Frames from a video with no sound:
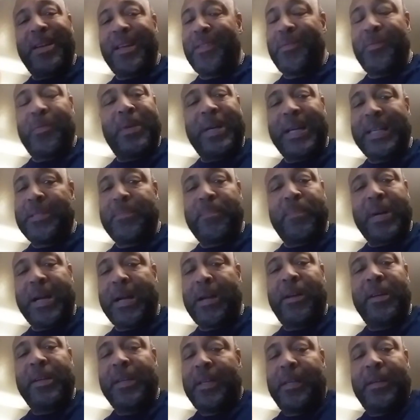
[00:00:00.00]
Otherwise,
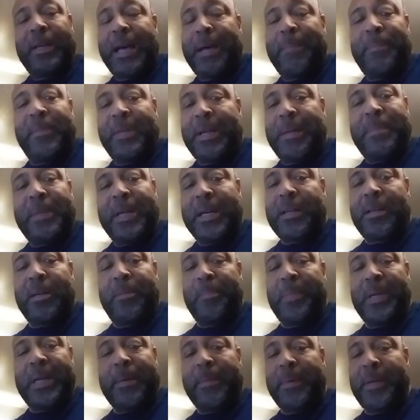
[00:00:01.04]
bro, I'm, I'm not
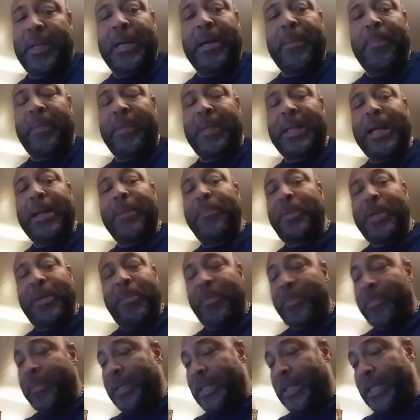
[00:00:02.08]
going to be able to help a lot of
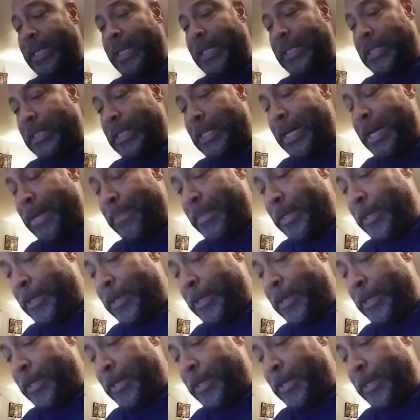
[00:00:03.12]
people, but thanks a lot,